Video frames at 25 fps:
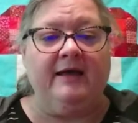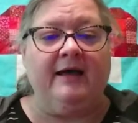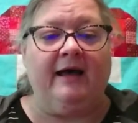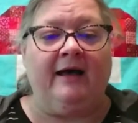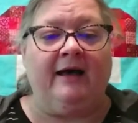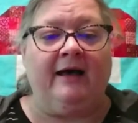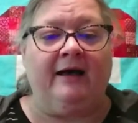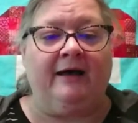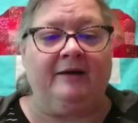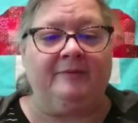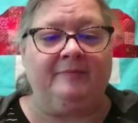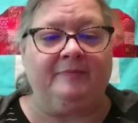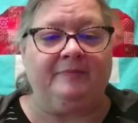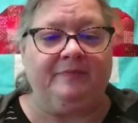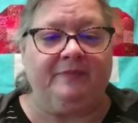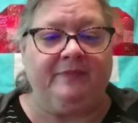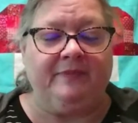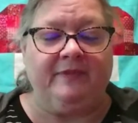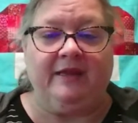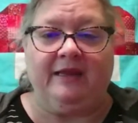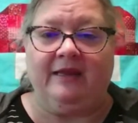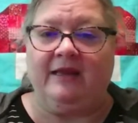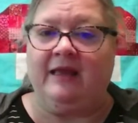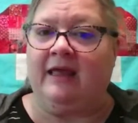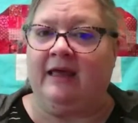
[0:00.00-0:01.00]

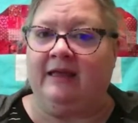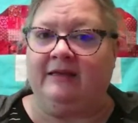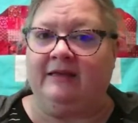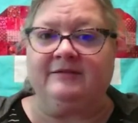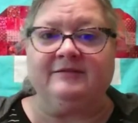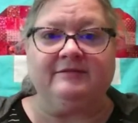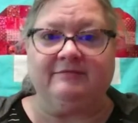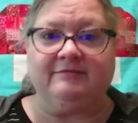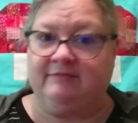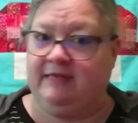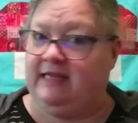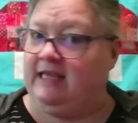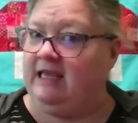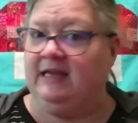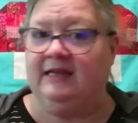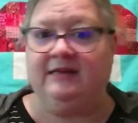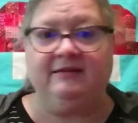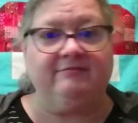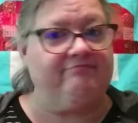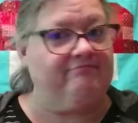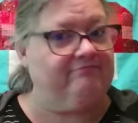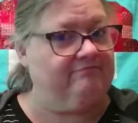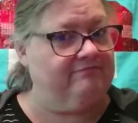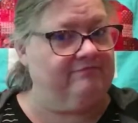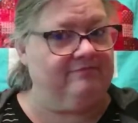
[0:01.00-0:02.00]
And
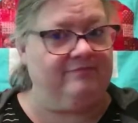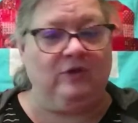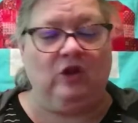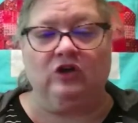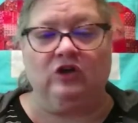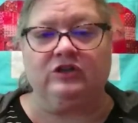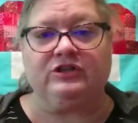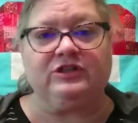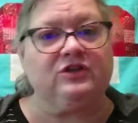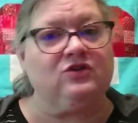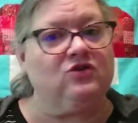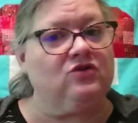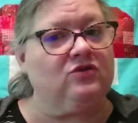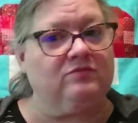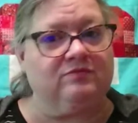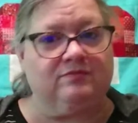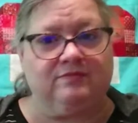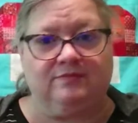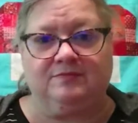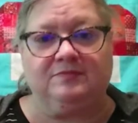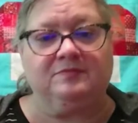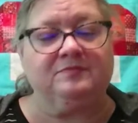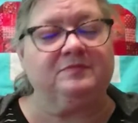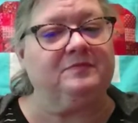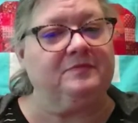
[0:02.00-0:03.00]
he looks,
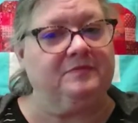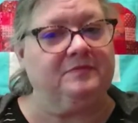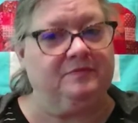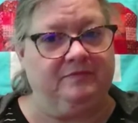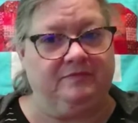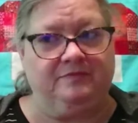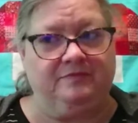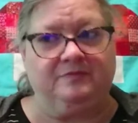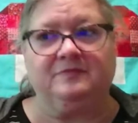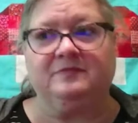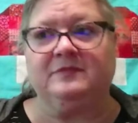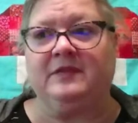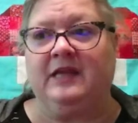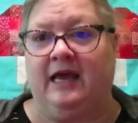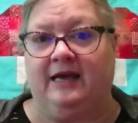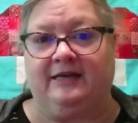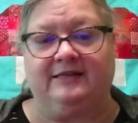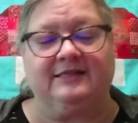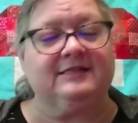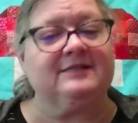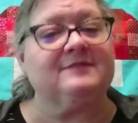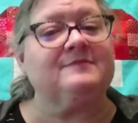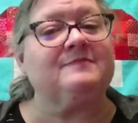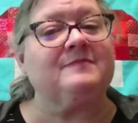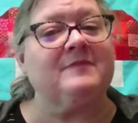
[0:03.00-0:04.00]

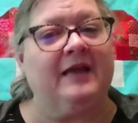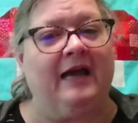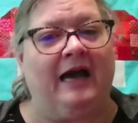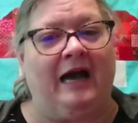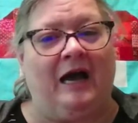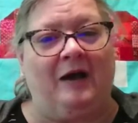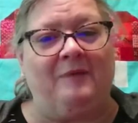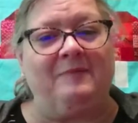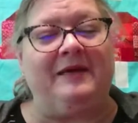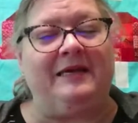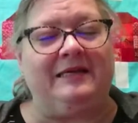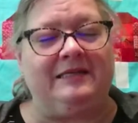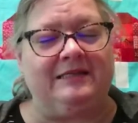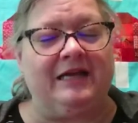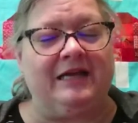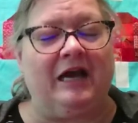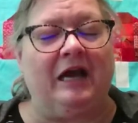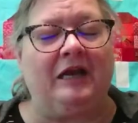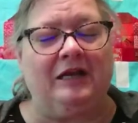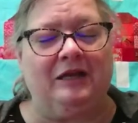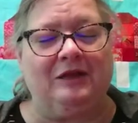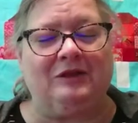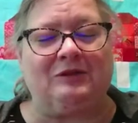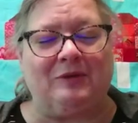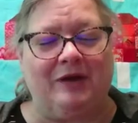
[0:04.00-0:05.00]
yes, he's
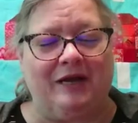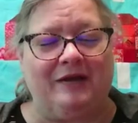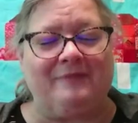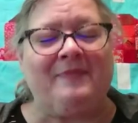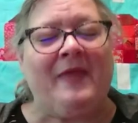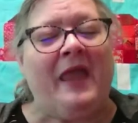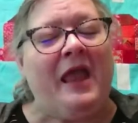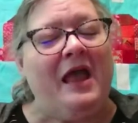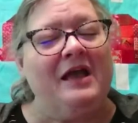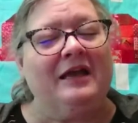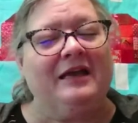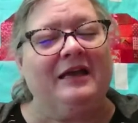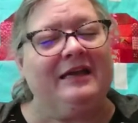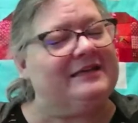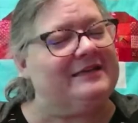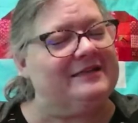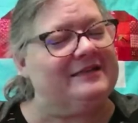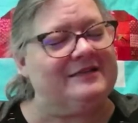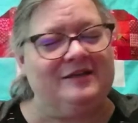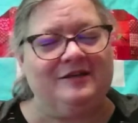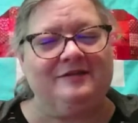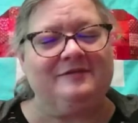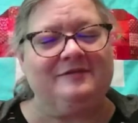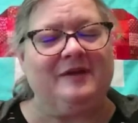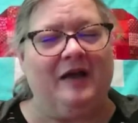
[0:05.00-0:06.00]
93.
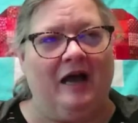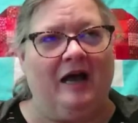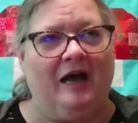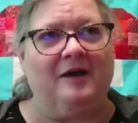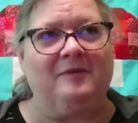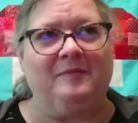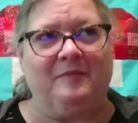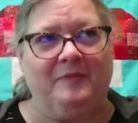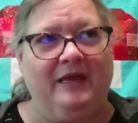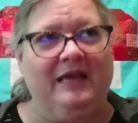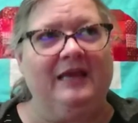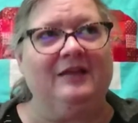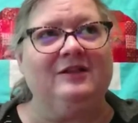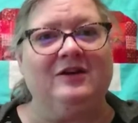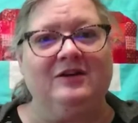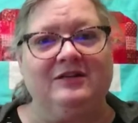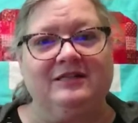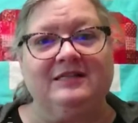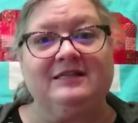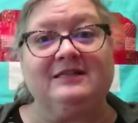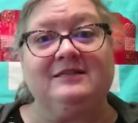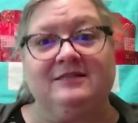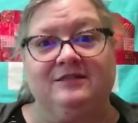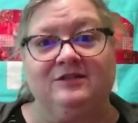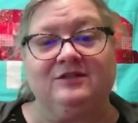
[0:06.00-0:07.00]
He
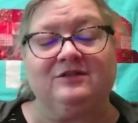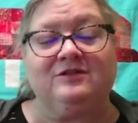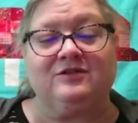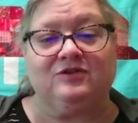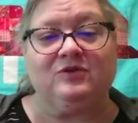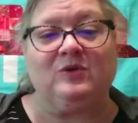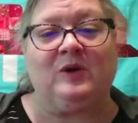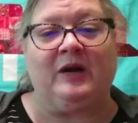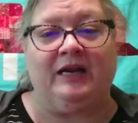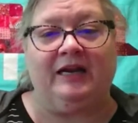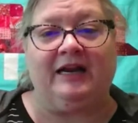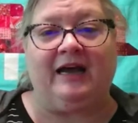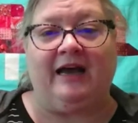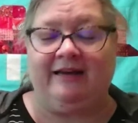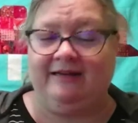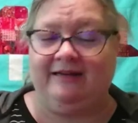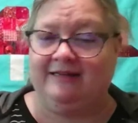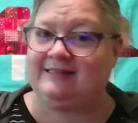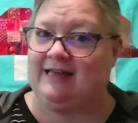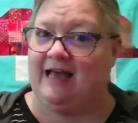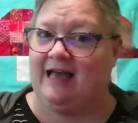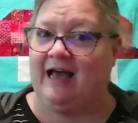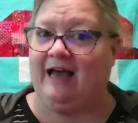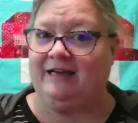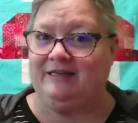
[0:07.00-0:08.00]
looks as 29
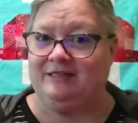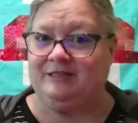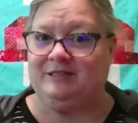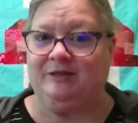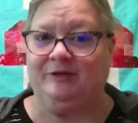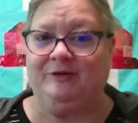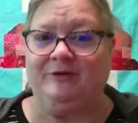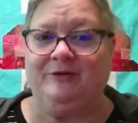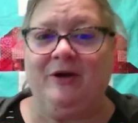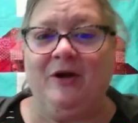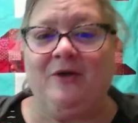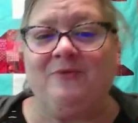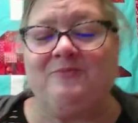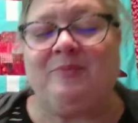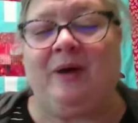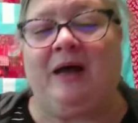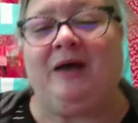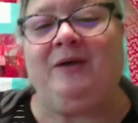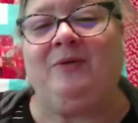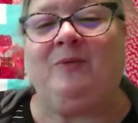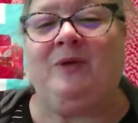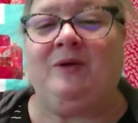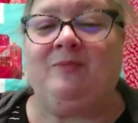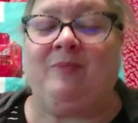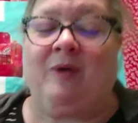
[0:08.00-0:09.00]
as I do,
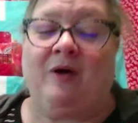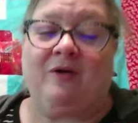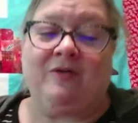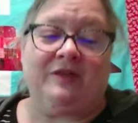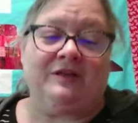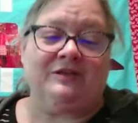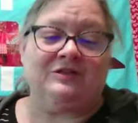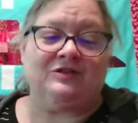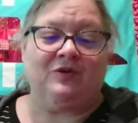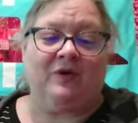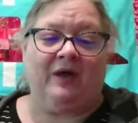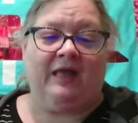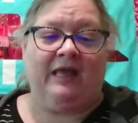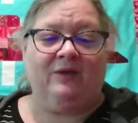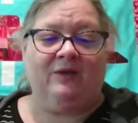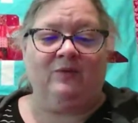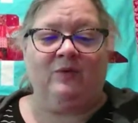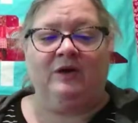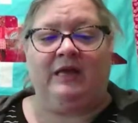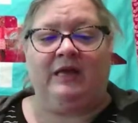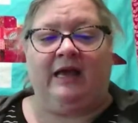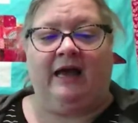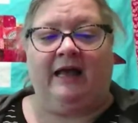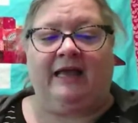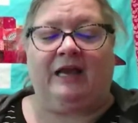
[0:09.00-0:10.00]
but we both enjoy it. We're
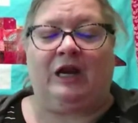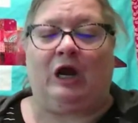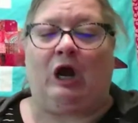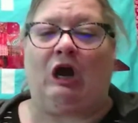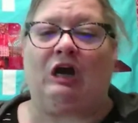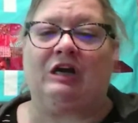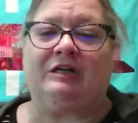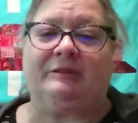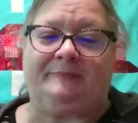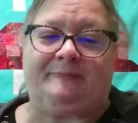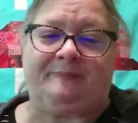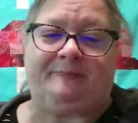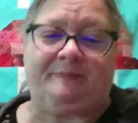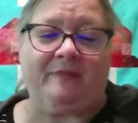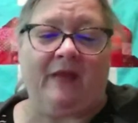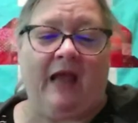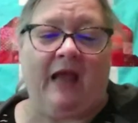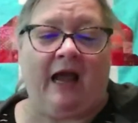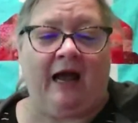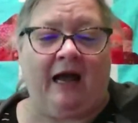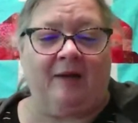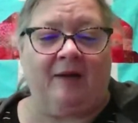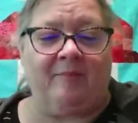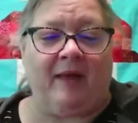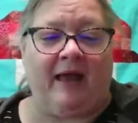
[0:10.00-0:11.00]
young at heart,
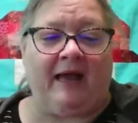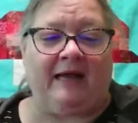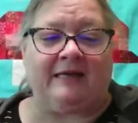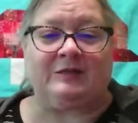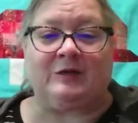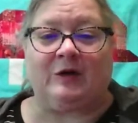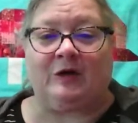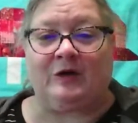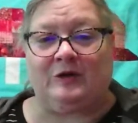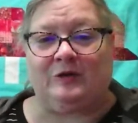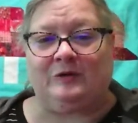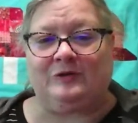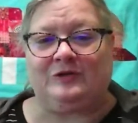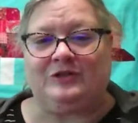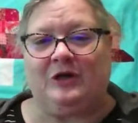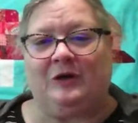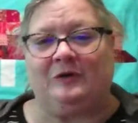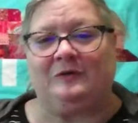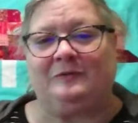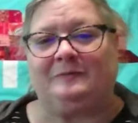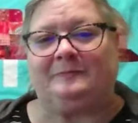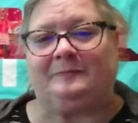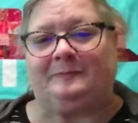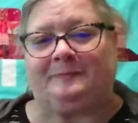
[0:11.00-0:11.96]
as are you, Joan.